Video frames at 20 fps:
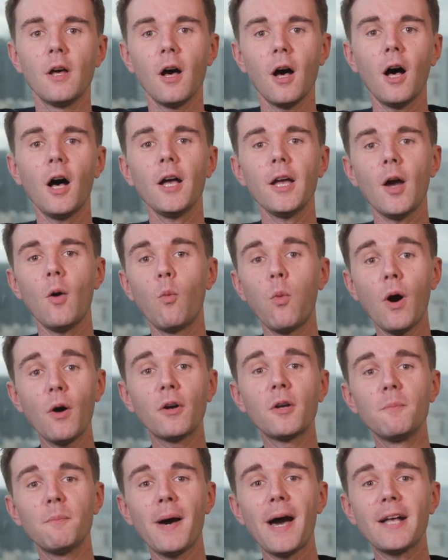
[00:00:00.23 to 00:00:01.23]
Hi and
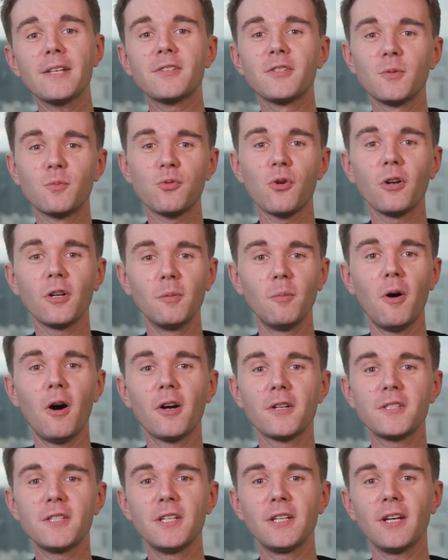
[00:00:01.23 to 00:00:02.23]
welcome back to the Product
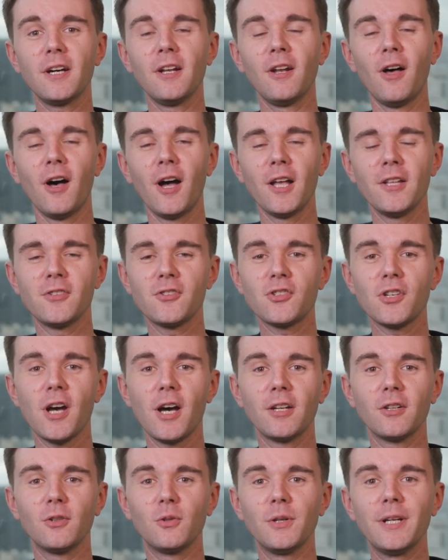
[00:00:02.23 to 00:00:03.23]
Marketing Aligned
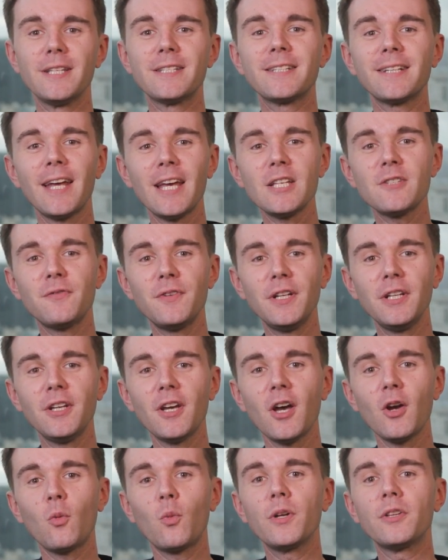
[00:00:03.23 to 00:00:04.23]
channel. In today's
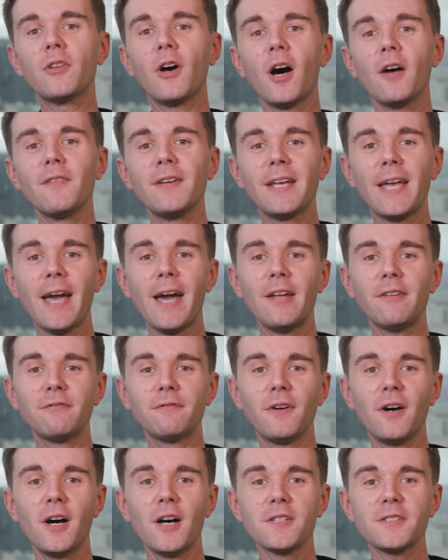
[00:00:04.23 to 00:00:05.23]
video, we're diving
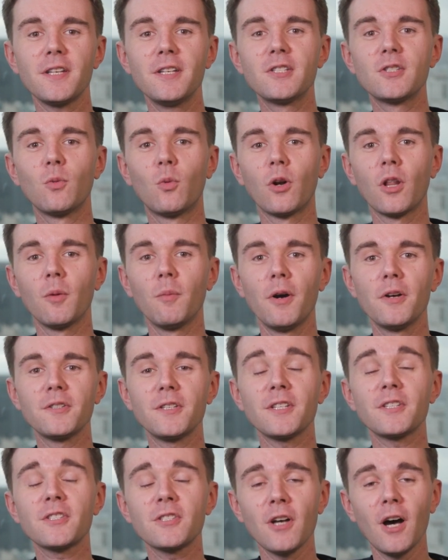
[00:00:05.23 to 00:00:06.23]
headfirst into one of the
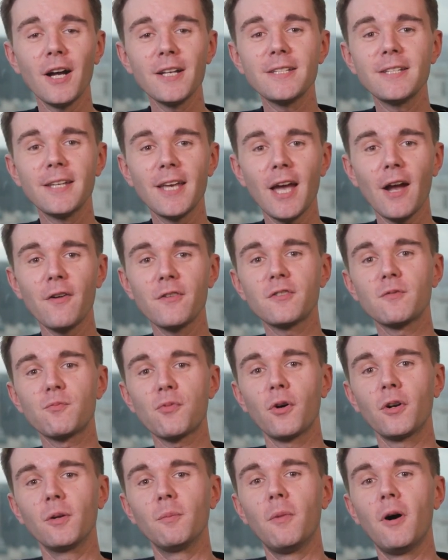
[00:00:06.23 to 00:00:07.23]
most exciting areas of
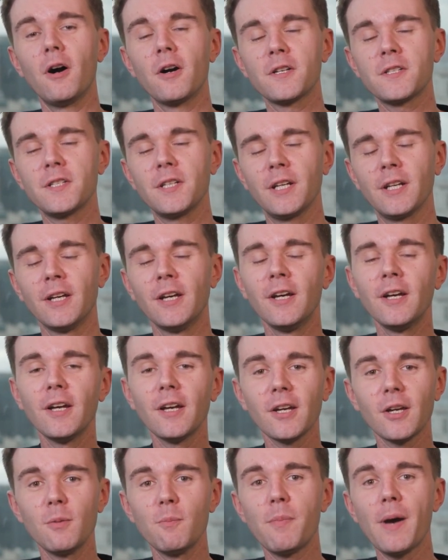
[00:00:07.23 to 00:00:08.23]
product marketing,
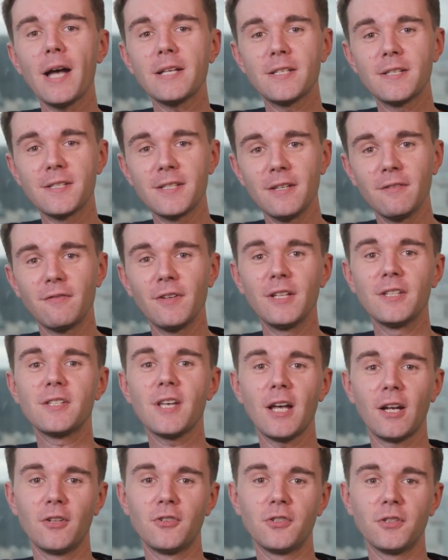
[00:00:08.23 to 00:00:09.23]
competitive
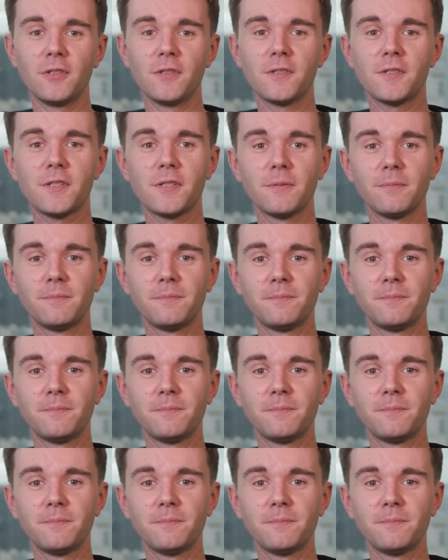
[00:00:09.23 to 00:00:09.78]
intelligence.